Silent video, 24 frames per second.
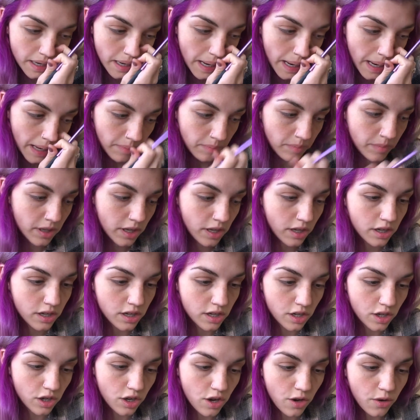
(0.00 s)
I'm
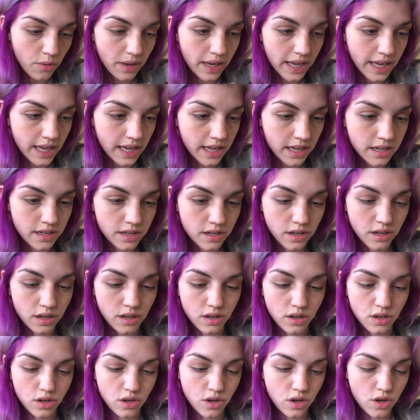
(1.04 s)
gonna go
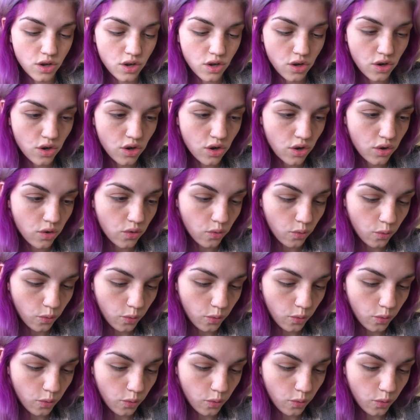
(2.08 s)
in